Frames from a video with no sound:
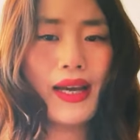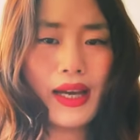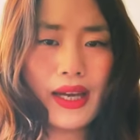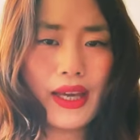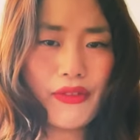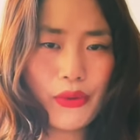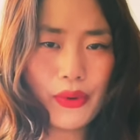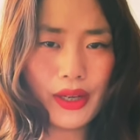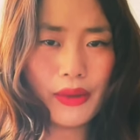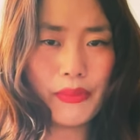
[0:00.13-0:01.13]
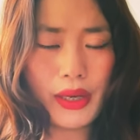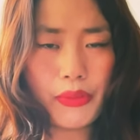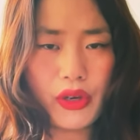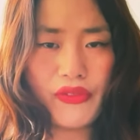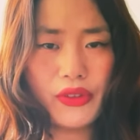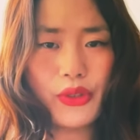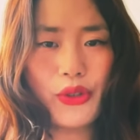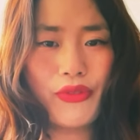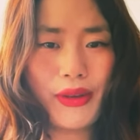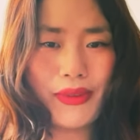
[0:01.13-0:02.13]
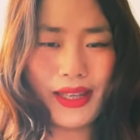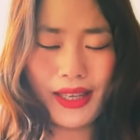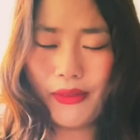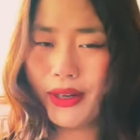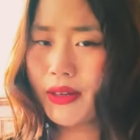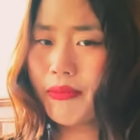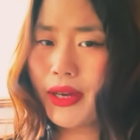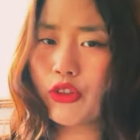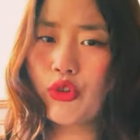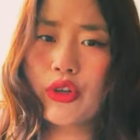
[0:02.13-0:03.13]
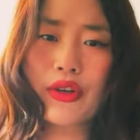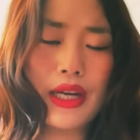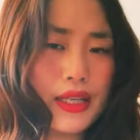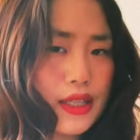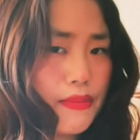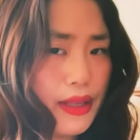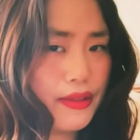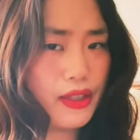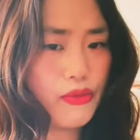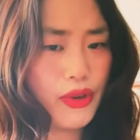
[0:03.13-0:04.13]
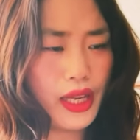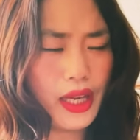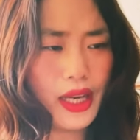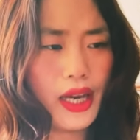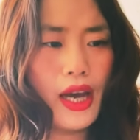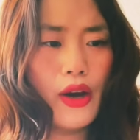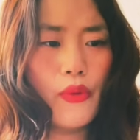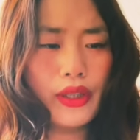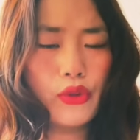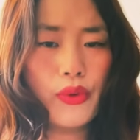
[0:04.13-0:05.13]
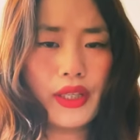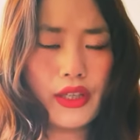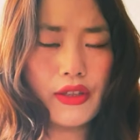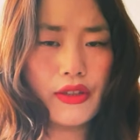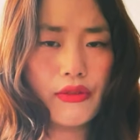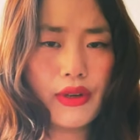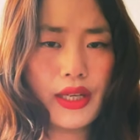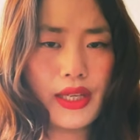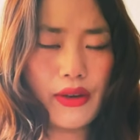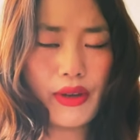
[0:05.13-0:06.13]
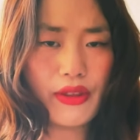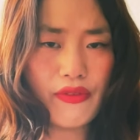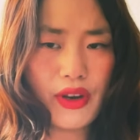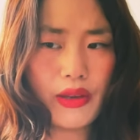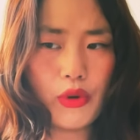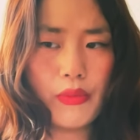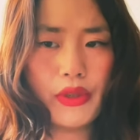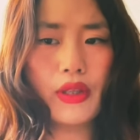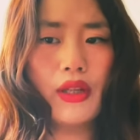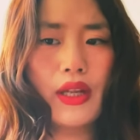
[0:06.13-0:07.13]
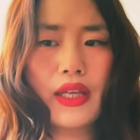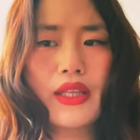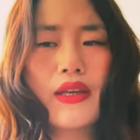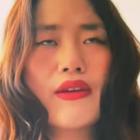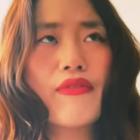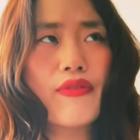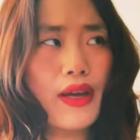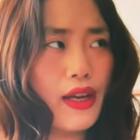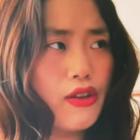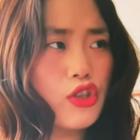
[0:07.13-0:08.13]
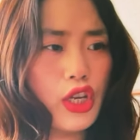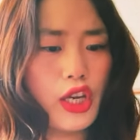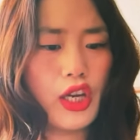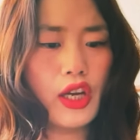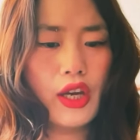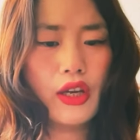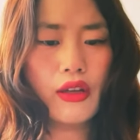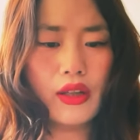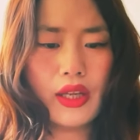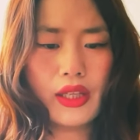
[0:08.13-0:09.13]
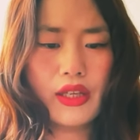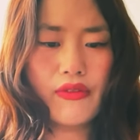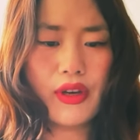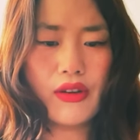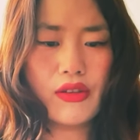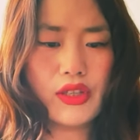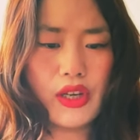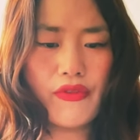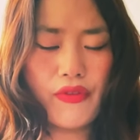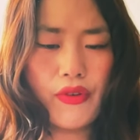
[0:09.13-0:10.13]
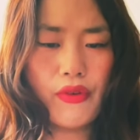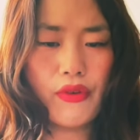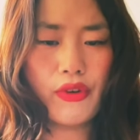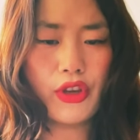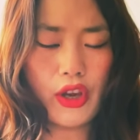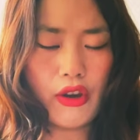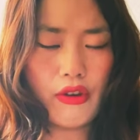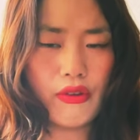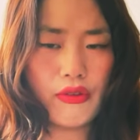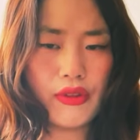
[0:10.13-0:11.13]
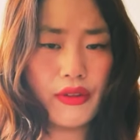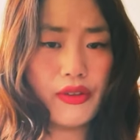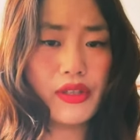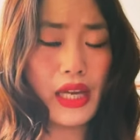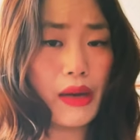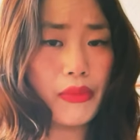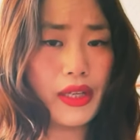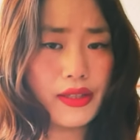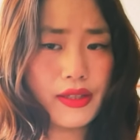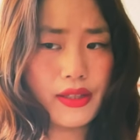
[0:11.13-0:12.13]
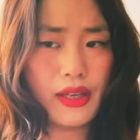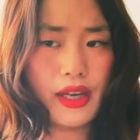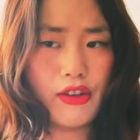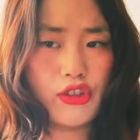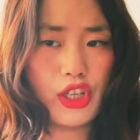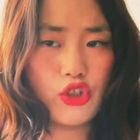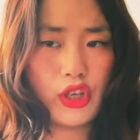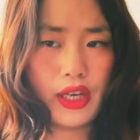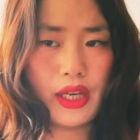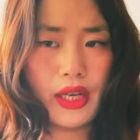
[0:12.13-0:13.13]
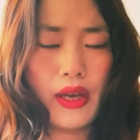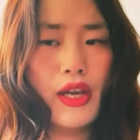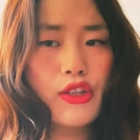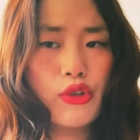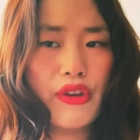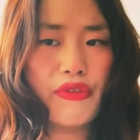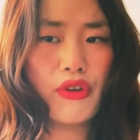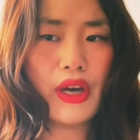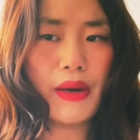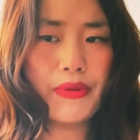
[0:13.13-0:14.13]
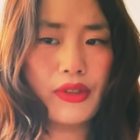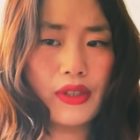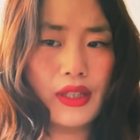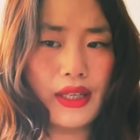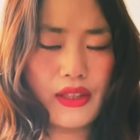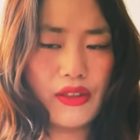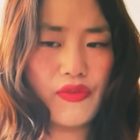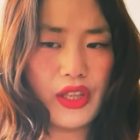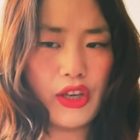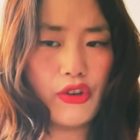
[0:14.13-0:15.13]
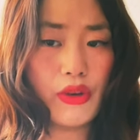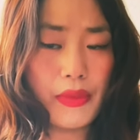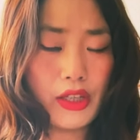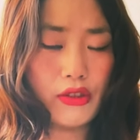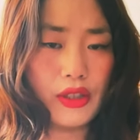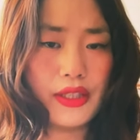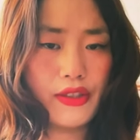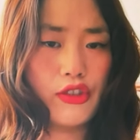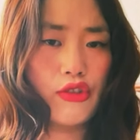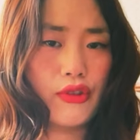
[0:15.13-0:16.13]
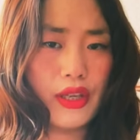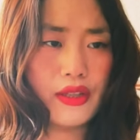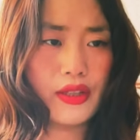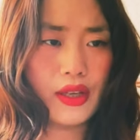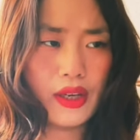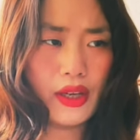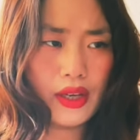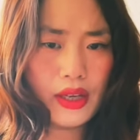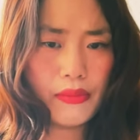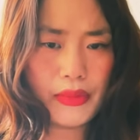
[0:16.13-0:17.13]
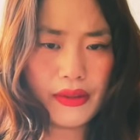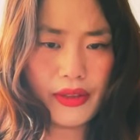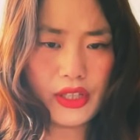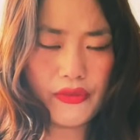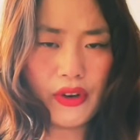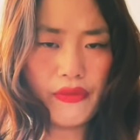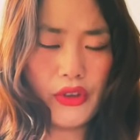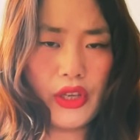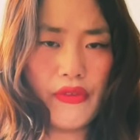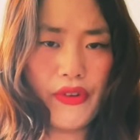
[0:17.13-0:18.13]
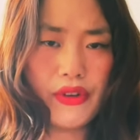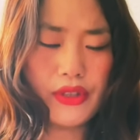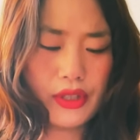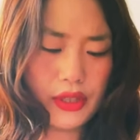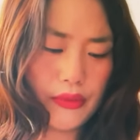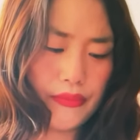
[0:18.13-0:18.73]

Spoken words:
Hi everyone, my beautiful soul family. Welcome back to your angel message reading. What do we need to know right now at the very moment? Collective energy. Collective energy for you. This is a timeless energy checking. So if you happen to click this video, you're meant to listen to this message from the universe.